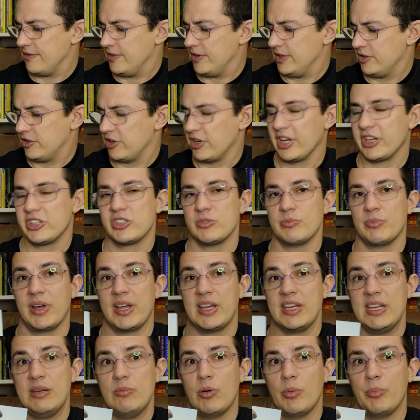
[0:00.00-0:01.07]
introduction by
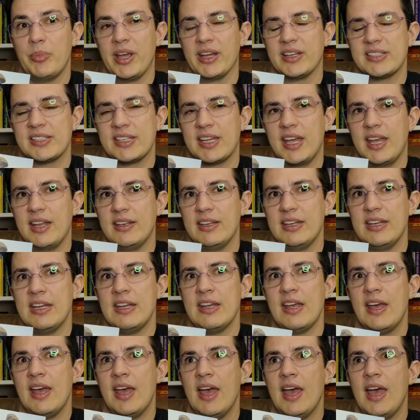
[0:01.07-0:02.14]
Ibram X. Kendi,
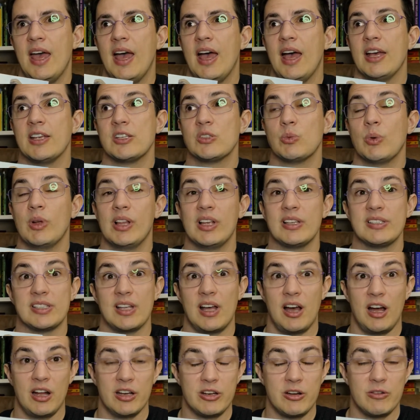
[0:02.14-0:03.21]
as well as the
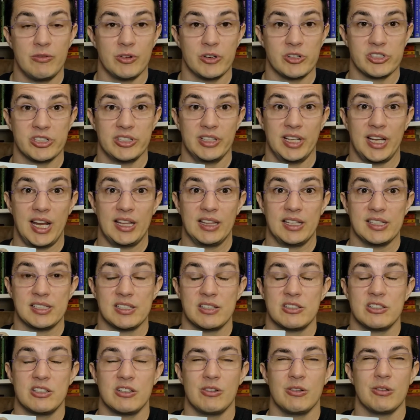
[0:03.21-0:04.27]
audio version that I
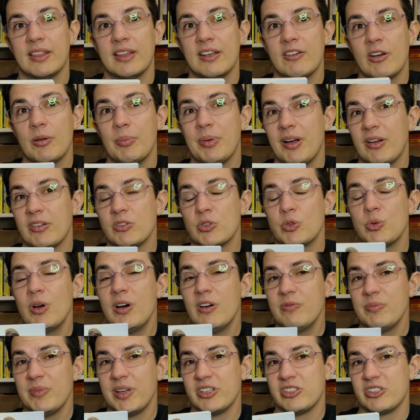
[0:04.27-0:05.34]
listened to, there were about
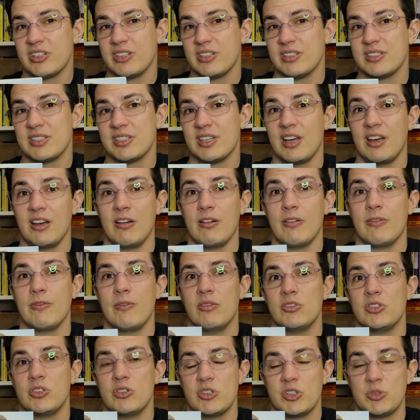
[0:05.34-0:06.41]
12 mentions of
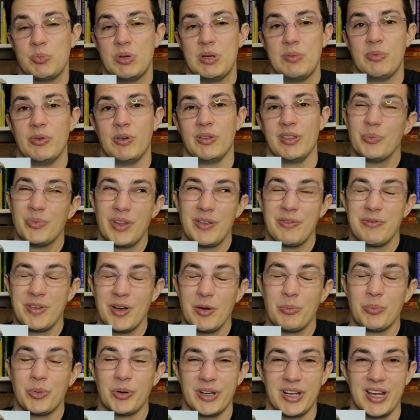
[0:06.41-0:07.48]
Jewish people that
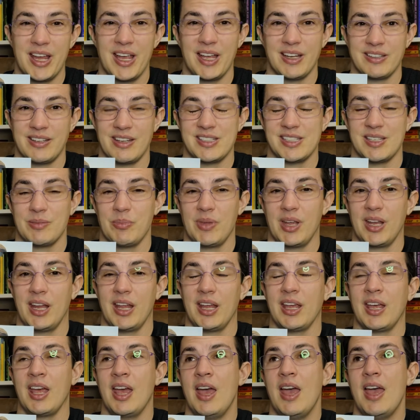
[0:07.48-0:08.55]
felt pretty anti
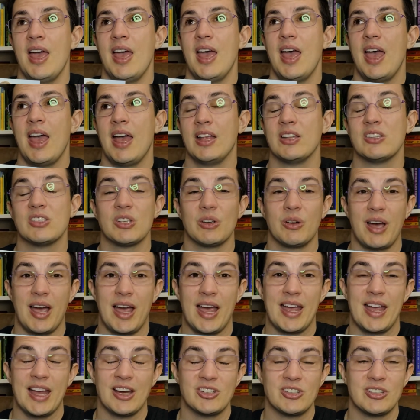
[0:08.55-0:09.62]
Semitic. And so I
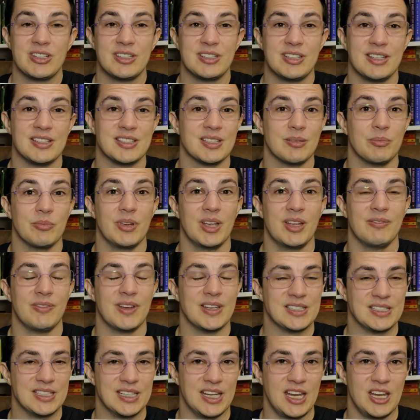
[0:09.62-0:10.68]
actually did some
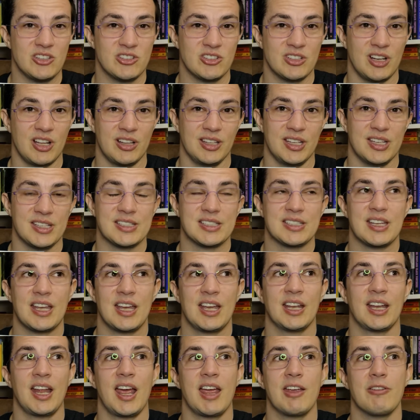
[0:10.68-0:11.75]
investigation on this,
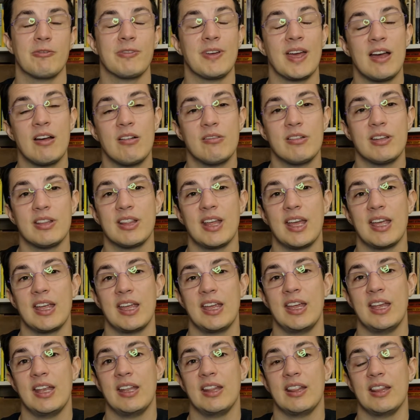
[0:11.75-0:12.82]
and I found that
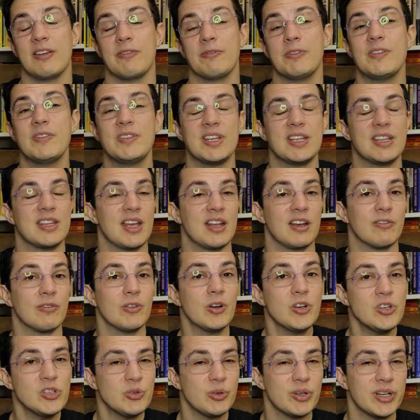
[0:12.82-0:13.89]
in the 50th
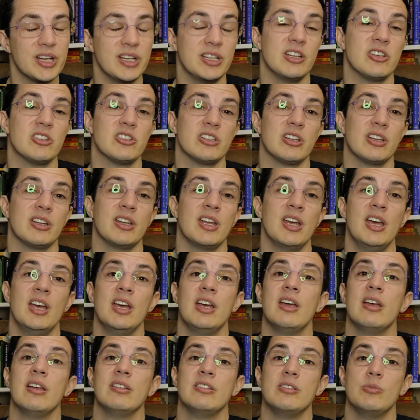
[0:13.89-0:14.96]
anniversary edition,
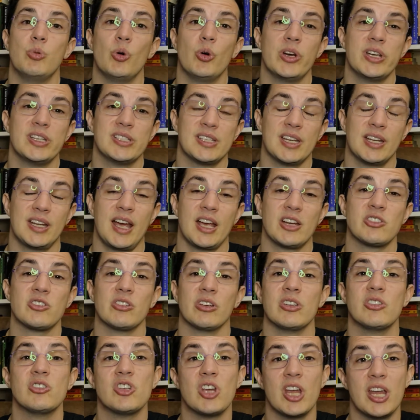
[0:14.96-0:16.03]
Du Bois had
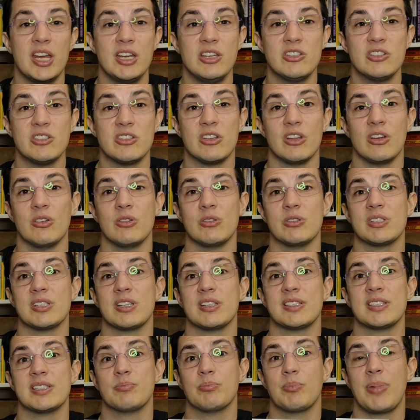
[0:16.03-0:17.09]
actually changed
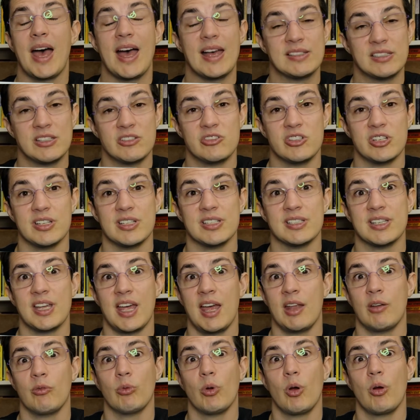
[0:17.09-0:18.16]
those passages
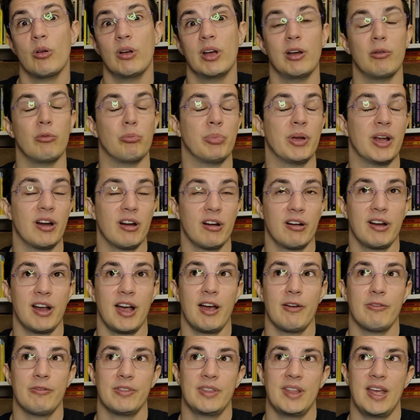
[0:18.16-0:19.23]
and wrote a
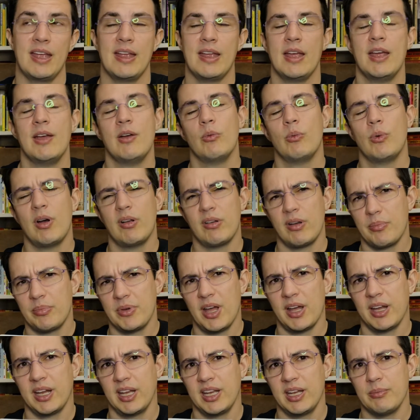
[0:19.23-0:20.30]
paragraph that wound up
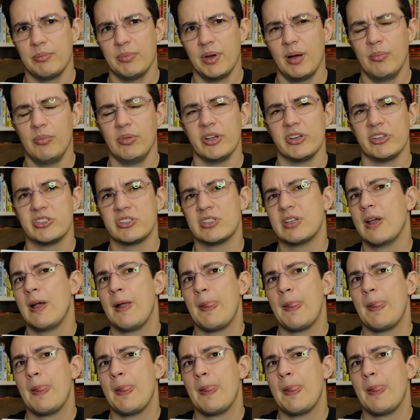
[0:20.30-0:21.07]
not getting published